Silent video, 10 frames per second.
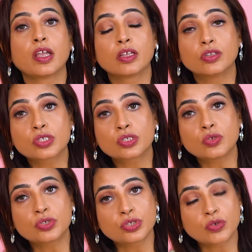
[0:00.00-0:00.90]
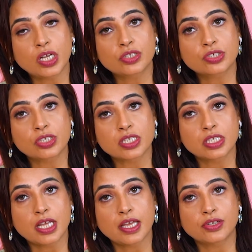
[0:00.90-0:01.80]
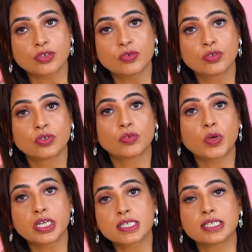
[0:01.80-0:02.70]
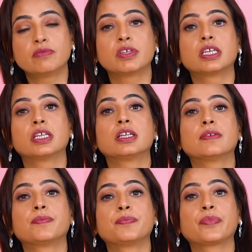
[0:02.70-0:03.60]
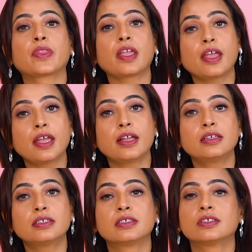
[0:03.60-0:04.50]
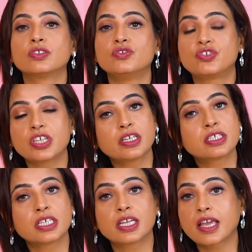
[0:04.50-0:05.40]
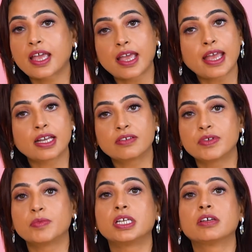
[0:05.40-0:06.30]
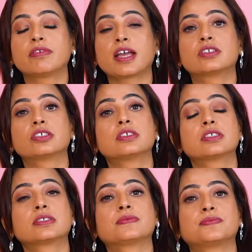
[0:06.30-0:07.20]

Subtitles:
the socio-cultural scenario one is living in, and genetic and familiar factors.